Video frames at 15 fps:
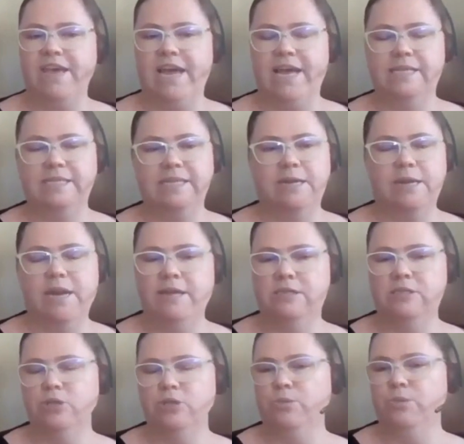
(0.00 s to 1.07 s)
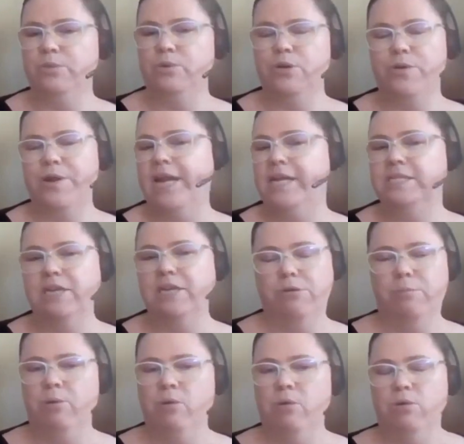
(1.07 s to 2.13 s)
that and create our
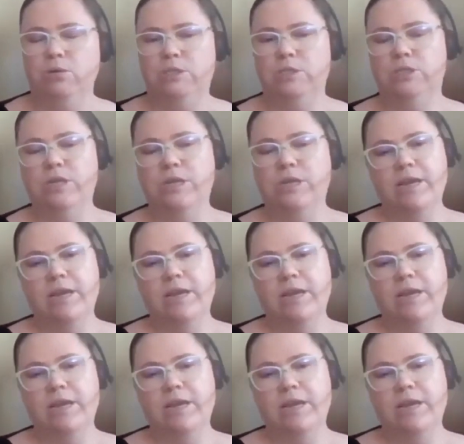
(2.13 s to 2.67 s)
reports.